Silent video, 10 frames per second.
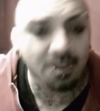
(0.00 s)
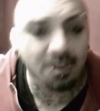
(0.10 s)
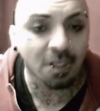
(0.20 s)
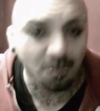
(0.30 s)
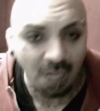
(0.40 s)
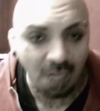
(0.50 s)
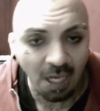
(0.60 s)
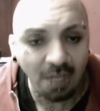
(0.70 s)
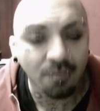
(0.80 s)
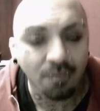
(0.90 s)
with the human
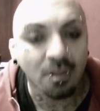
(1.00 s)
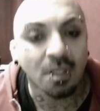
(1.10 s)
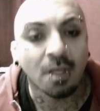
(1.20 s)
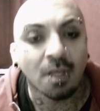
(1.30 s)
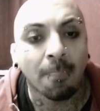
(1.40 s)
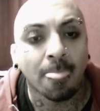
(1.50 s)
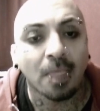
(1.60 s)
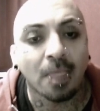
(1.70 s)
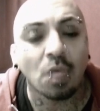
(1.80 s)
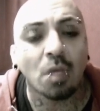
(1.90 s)
eye
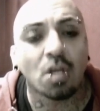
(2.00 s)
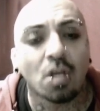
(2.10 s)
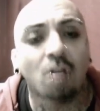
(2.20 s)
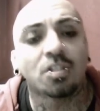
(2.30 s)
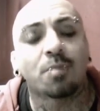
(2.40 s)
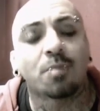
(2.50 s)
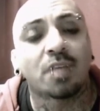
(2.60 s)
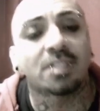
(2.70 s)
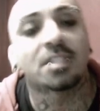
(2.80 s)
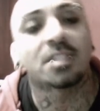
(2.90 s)
you acknowledge the
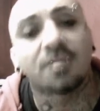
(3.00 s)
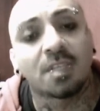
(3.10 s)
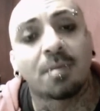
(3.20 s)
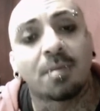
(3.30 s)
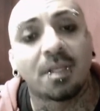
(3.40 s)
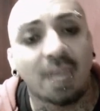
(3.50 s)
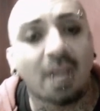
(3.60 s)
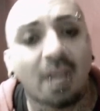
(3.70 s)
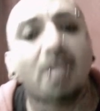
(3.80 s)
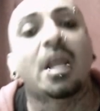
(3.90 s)
presence of somebody
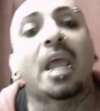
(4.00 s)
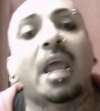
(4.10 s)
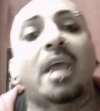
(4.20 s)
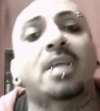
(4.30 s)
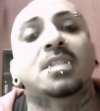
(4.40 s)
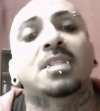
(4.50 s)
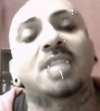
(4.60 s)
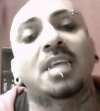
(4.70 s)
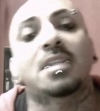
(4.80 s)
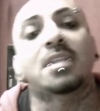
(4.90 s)
there, and
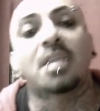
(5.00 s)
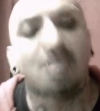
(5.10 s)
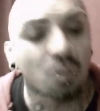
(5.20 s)
secondly,